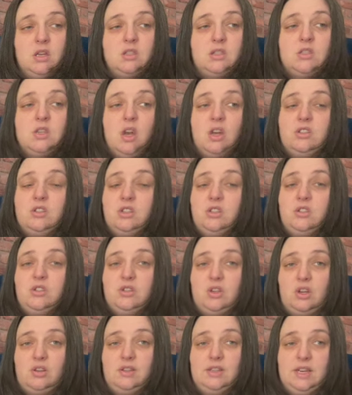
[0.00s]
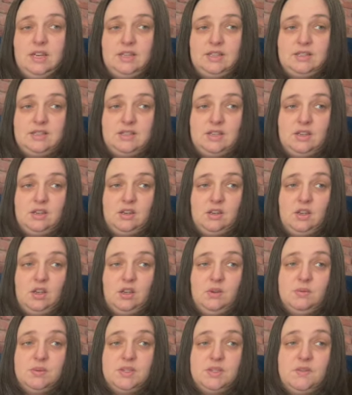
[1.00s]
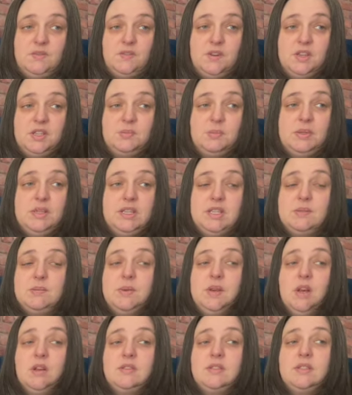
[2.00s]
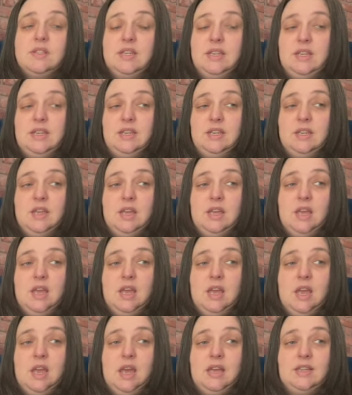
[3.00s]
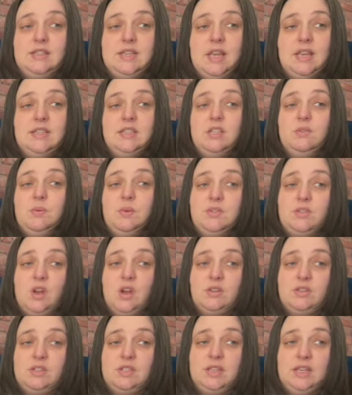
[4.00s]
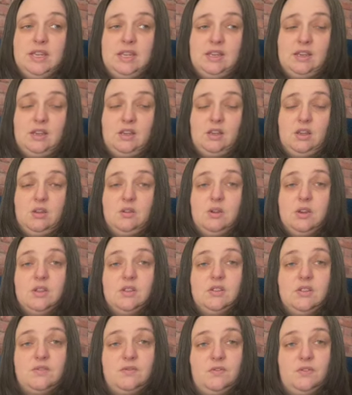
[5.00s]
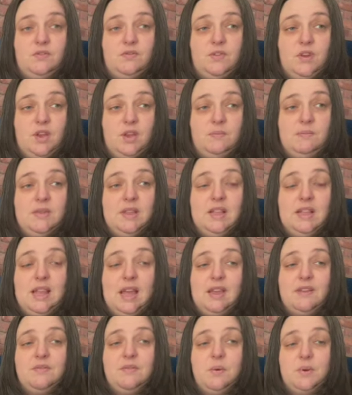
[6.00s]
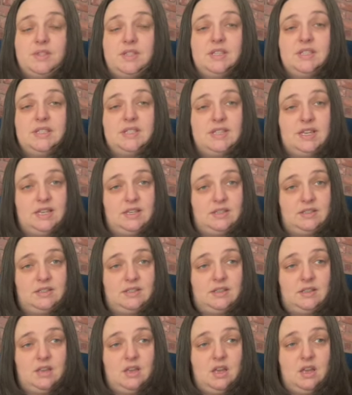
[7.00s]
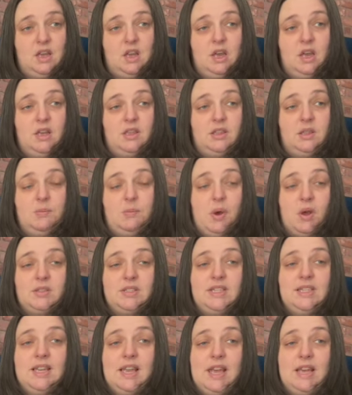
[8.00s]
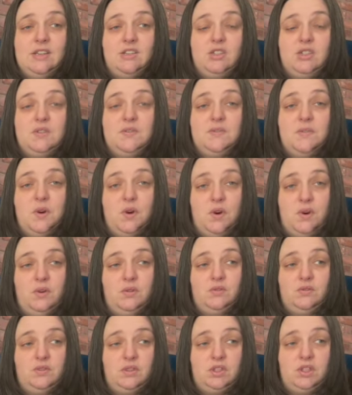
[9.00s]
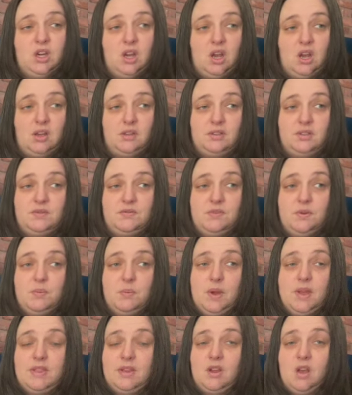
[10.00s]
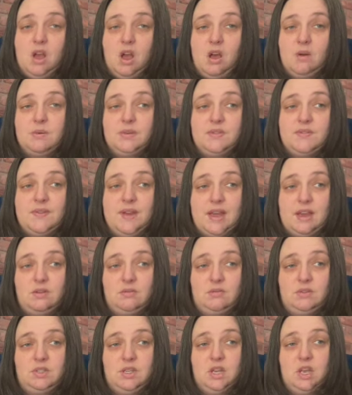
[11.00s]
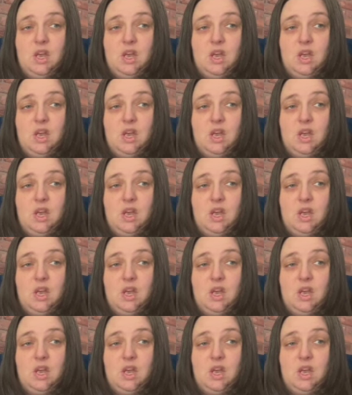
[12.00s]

Sergeant John Nixon, who was the first policeman on scene, attended with Dr. Leake, who confirmed that life was extinct. The body lay just 400 yards from where the car was found,